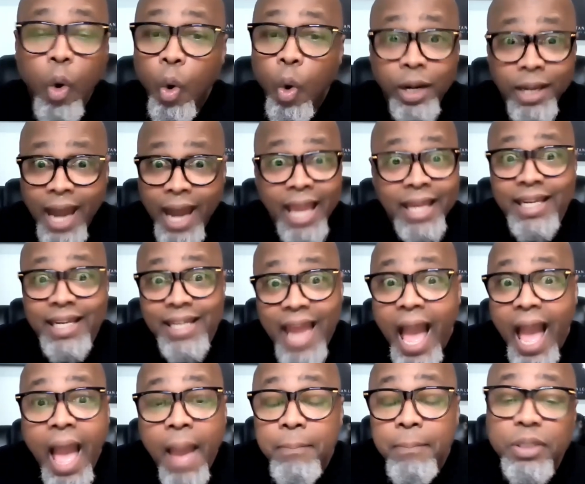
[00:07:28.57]
or
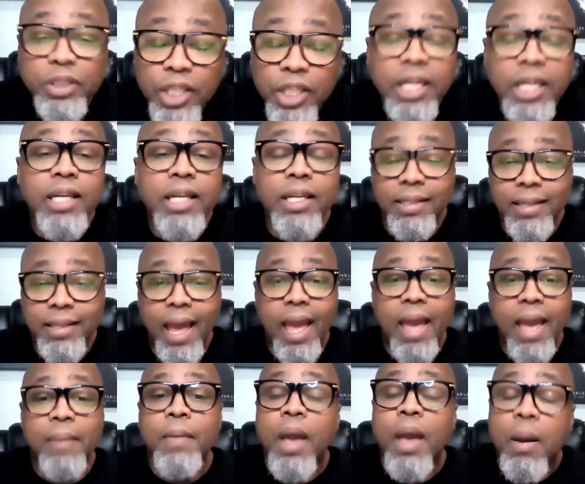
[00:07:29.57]
99% of the
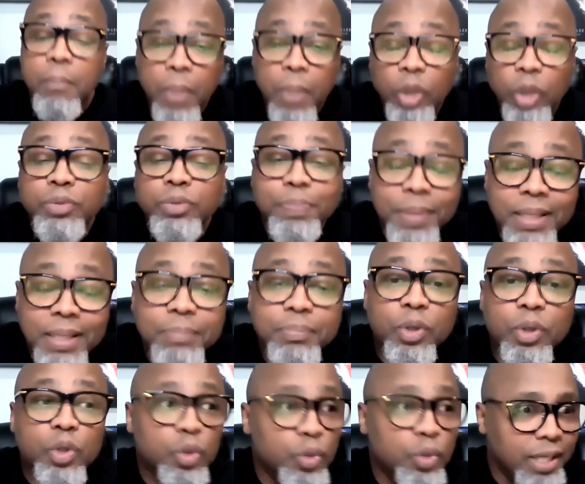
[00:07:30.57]
time, most
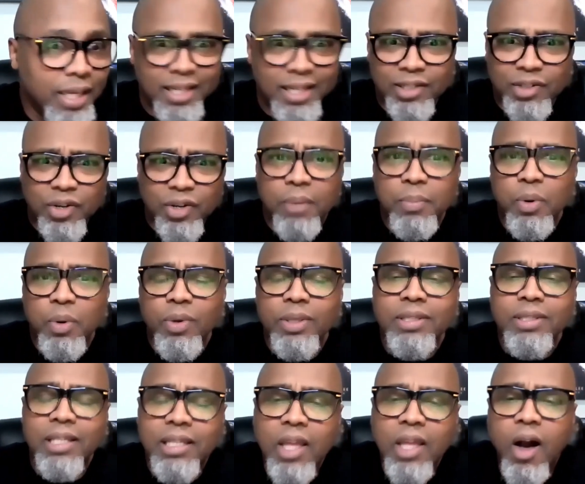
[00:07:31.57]
people who get in trouble
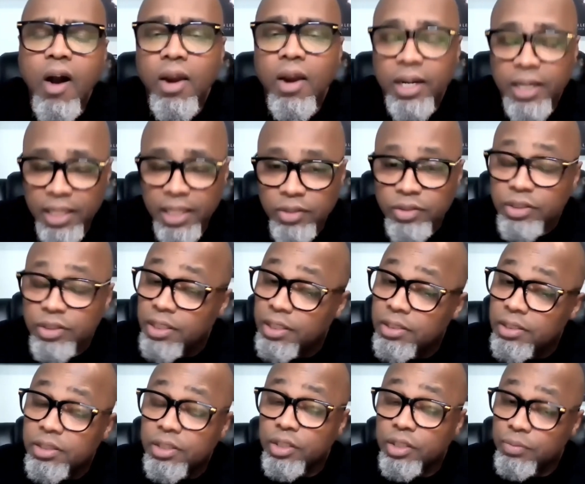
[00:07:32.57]
with the law are guilty
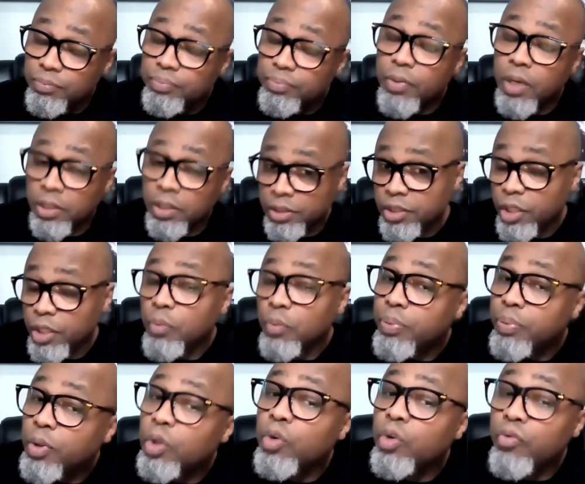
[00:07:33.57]
until until
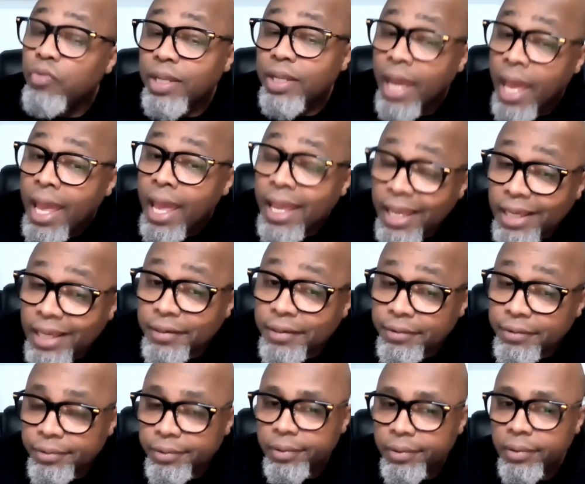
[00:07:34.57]
proven
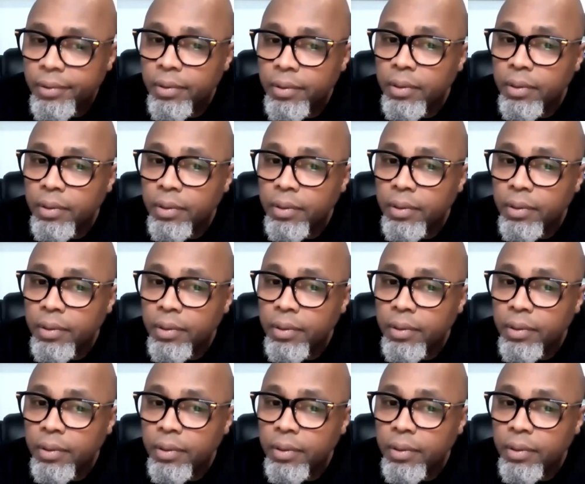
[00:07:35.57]
innocent.